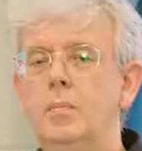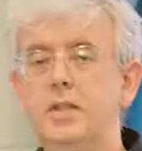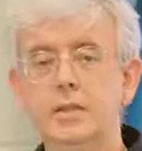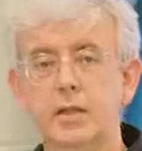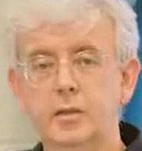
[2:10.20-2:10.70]

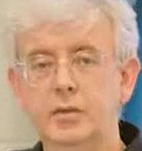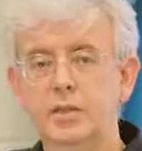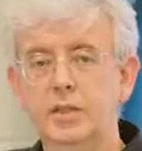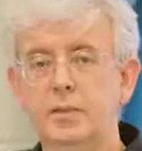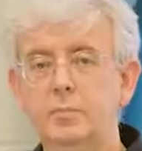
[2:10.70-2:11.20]
Media
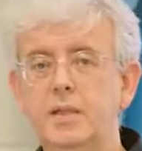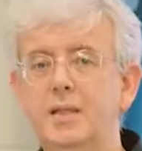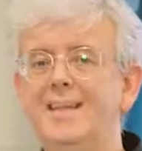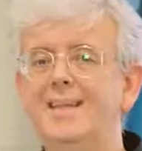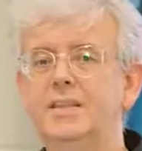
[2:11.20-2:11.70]
rolls can
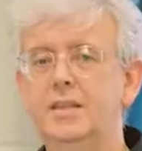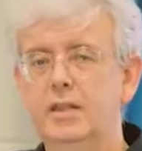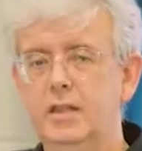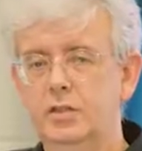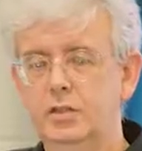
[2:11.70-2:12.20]
be
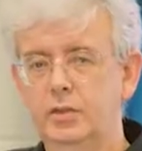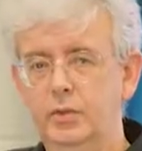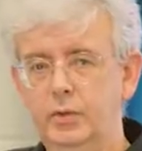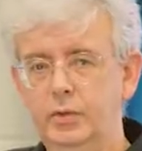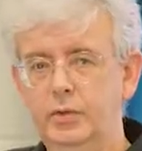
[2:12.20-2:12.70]
easily
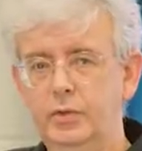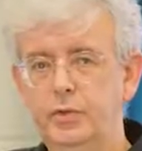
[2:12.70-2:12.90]
installed